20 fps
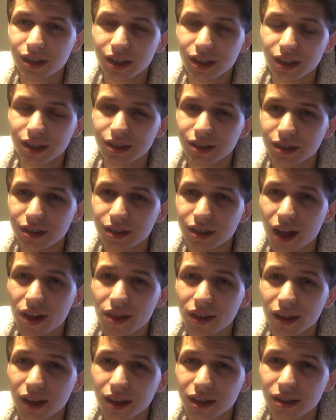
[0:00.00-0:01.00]
It is
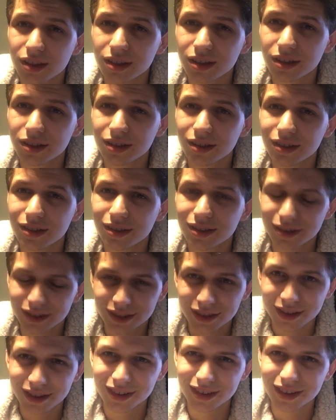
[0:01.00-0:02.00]
nothing.
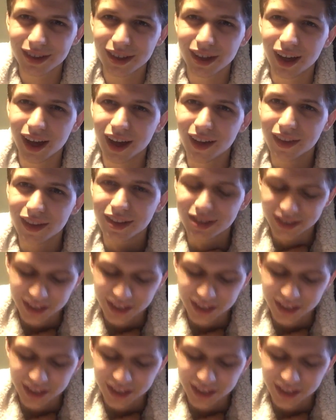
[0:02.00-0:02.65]
And the